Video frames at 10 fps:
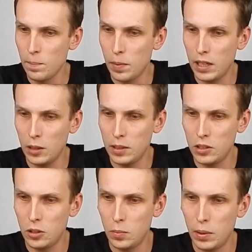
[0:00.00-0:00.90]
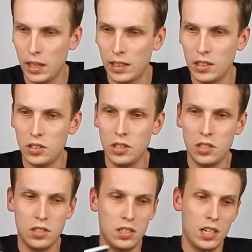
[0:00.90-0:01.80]
be a little bit too big. Let's
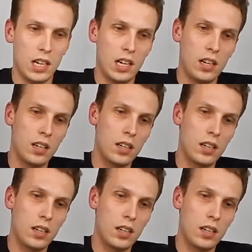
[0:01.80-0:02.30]
just see.